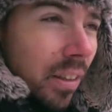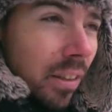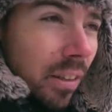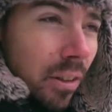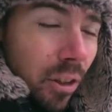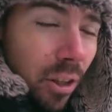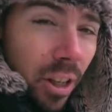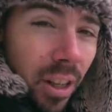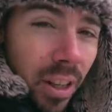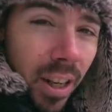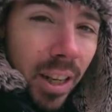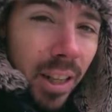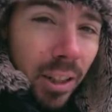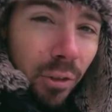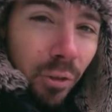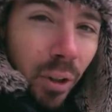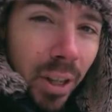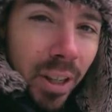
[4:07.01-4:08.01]
Little
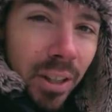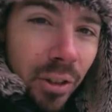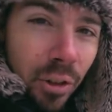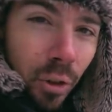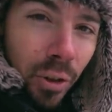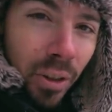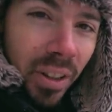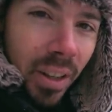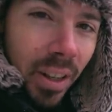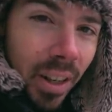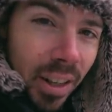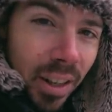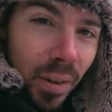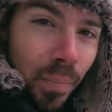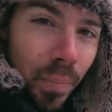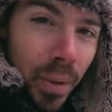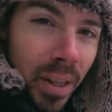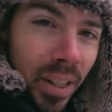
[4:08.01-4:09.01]
Canadian-raised
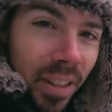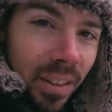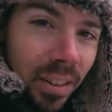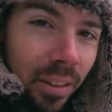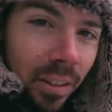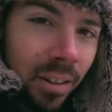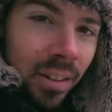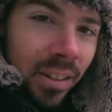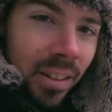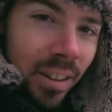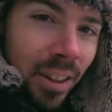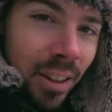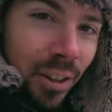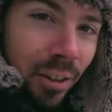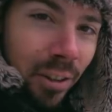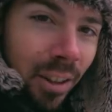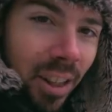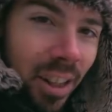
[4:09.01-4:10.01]
organic bacon in
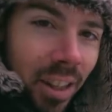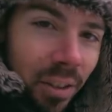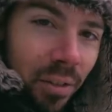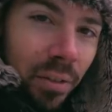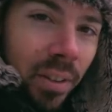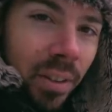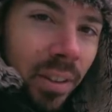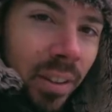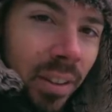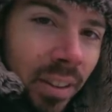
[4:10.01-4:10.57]
your life.